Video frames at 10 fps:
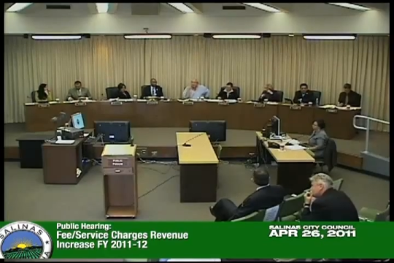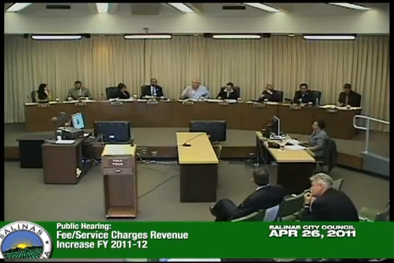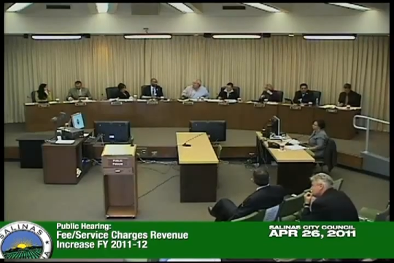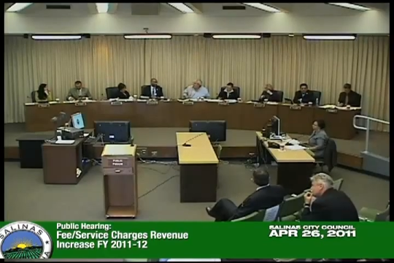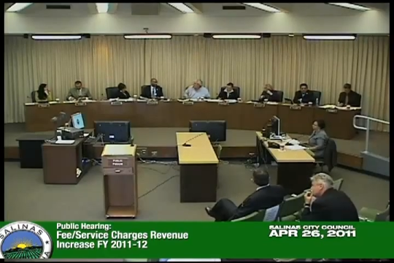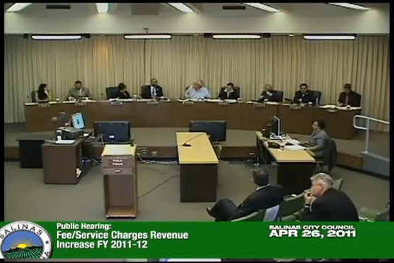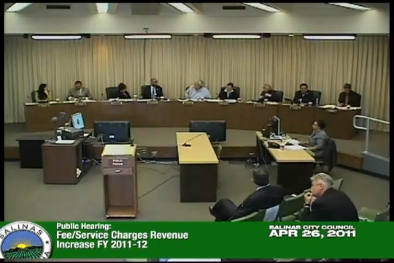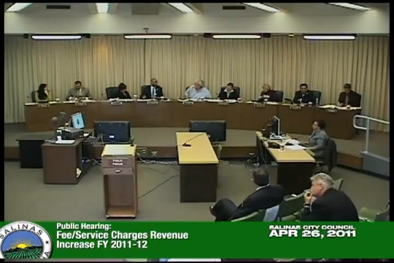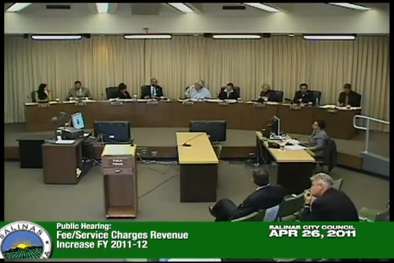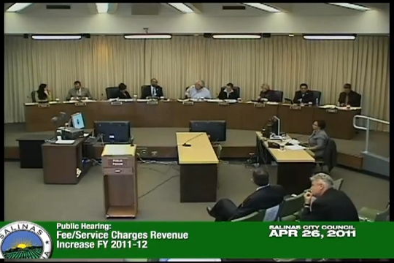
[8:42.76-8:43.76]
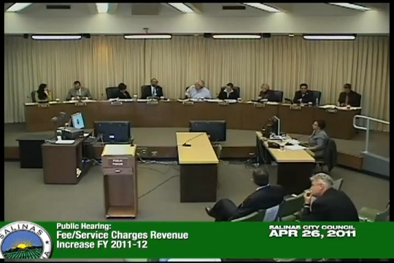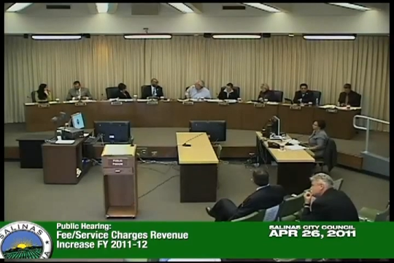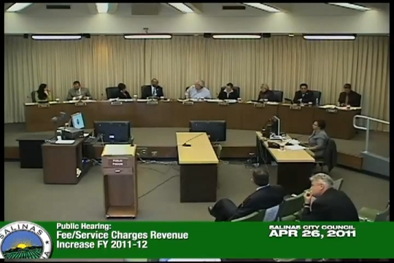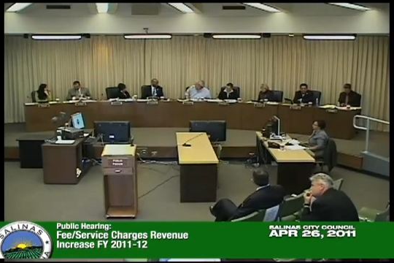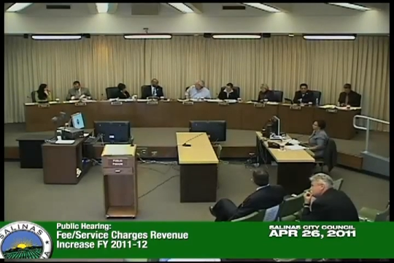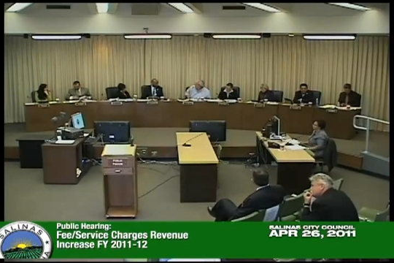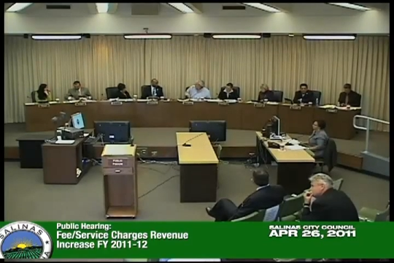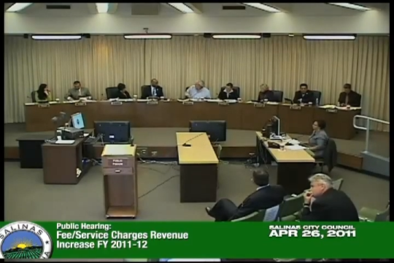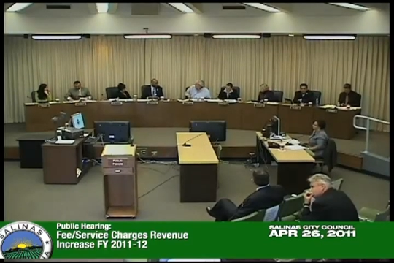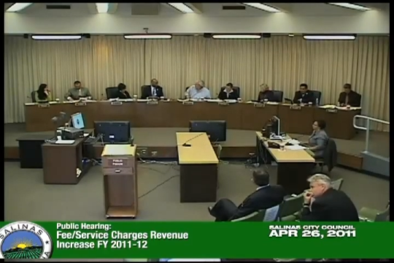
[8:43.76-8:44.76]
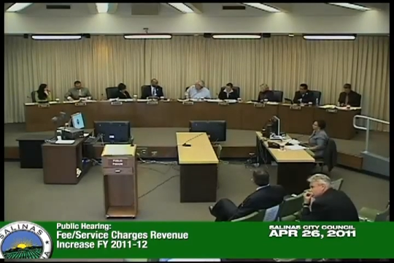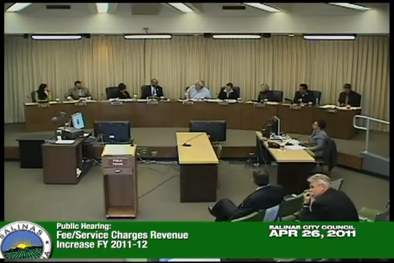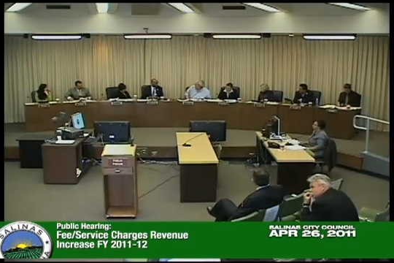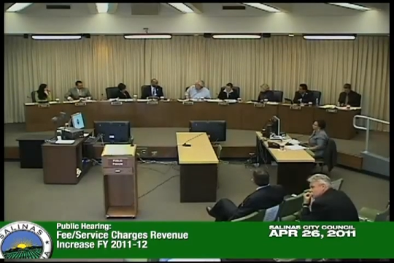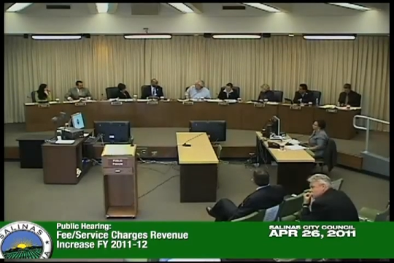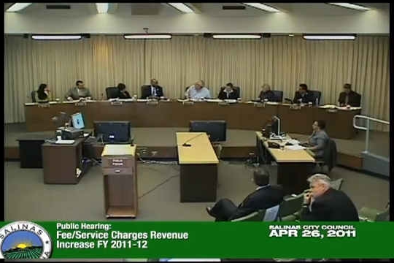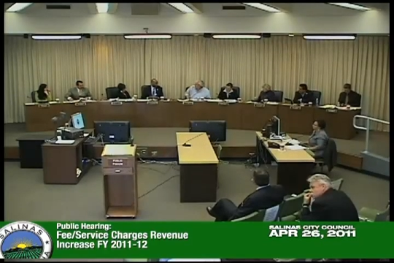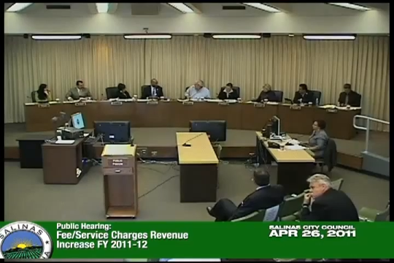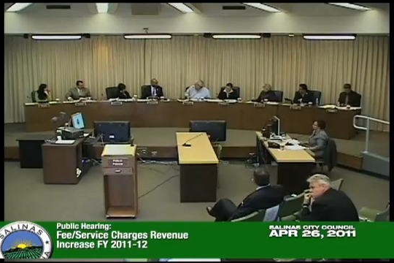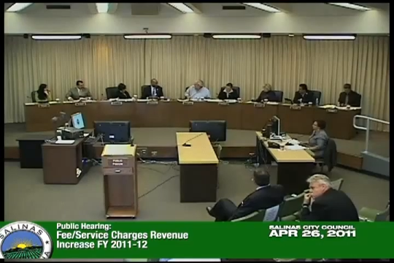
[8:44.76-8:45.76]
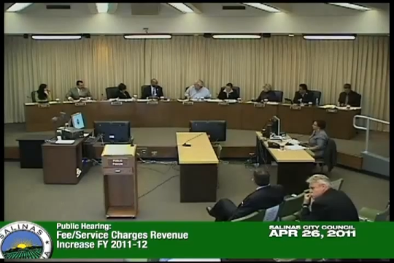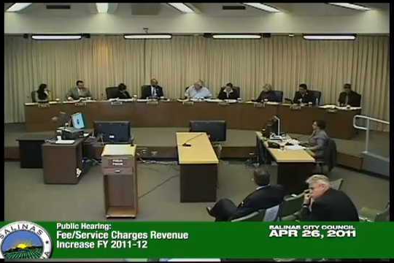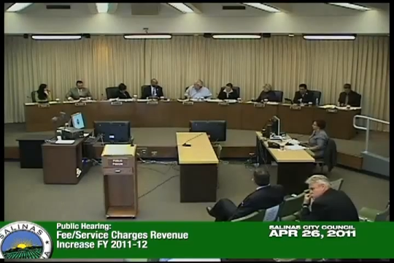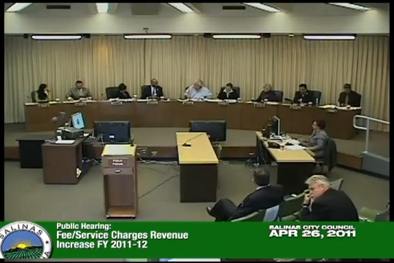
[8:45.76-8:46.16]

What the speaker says: Nobody's mouth can be seen.